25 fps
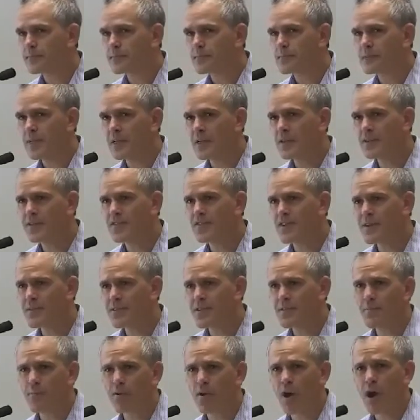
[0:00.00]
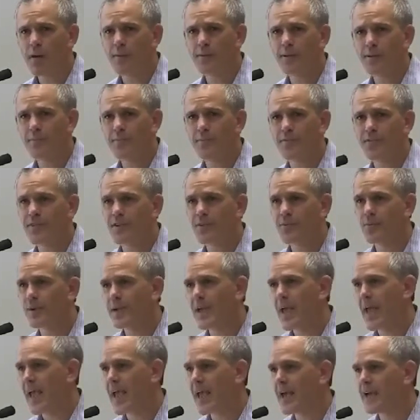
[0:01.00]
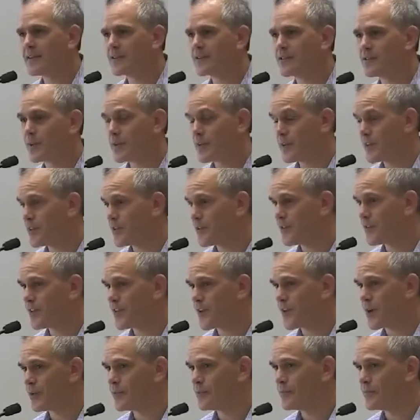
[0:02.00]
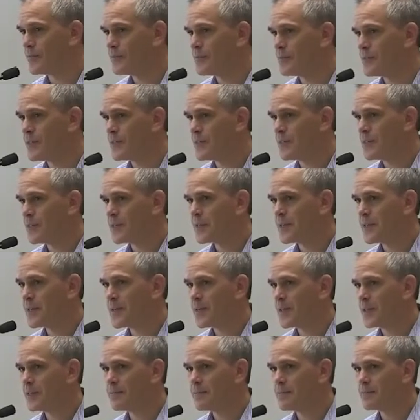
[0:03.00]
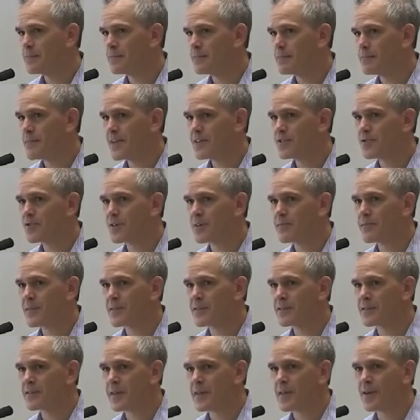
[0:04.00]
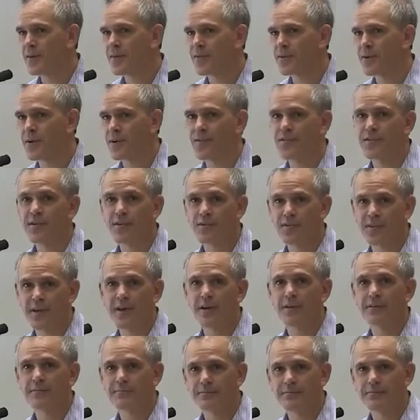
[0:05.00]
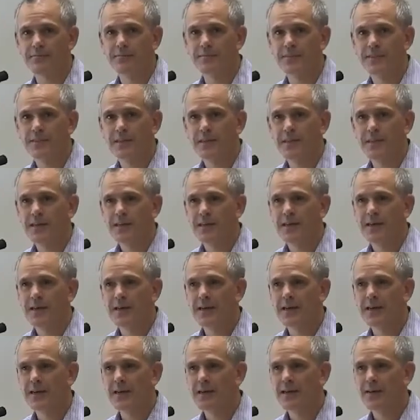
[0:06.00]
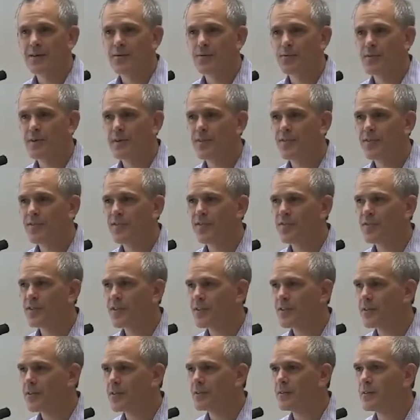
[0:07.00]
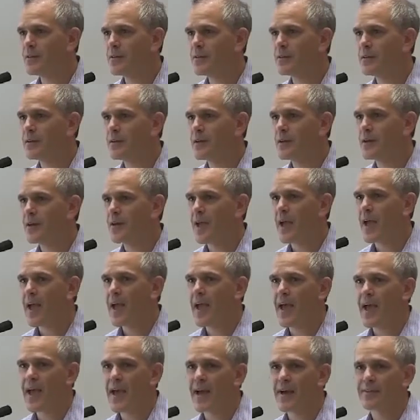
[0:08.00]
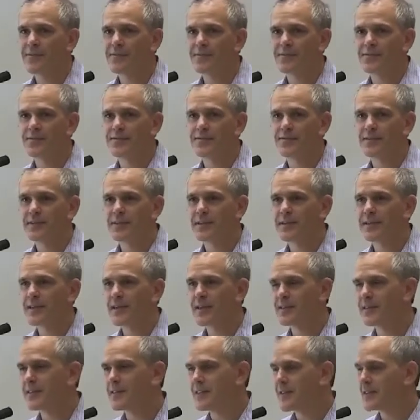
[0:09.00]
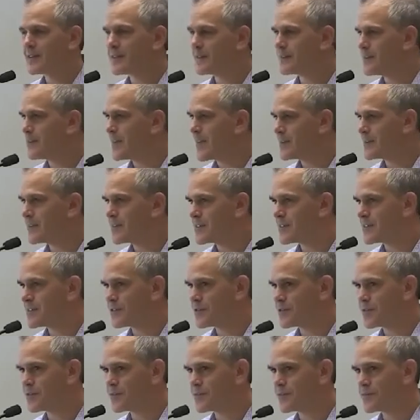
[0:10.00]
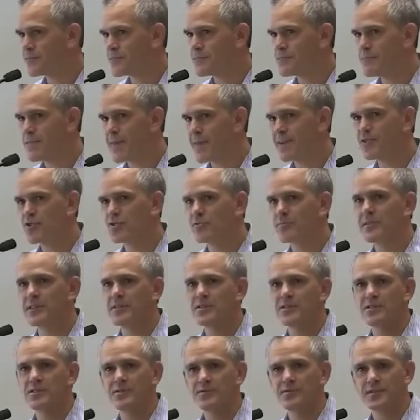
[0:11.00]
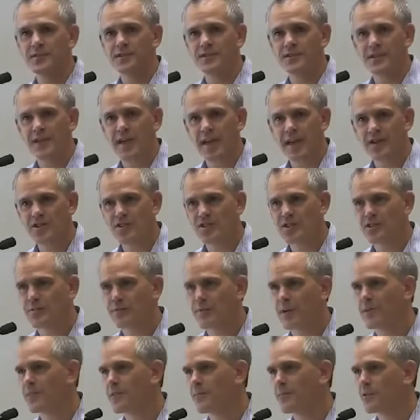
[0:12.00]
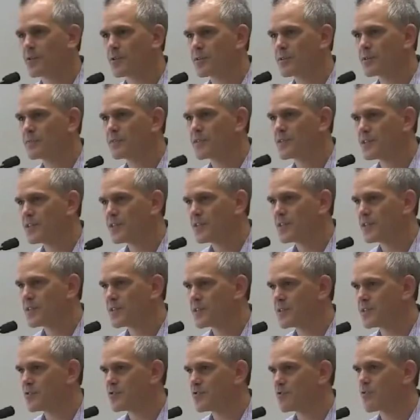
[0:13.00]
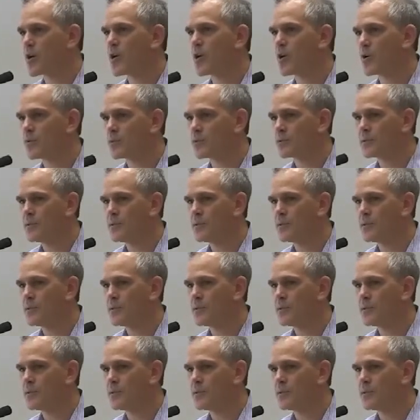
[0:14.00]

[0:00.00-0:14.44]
some of the problems that we had 20 years ago in measuring mental health are still there. We still have, and as the sort of measurement sophistication around the burden of disease has grown,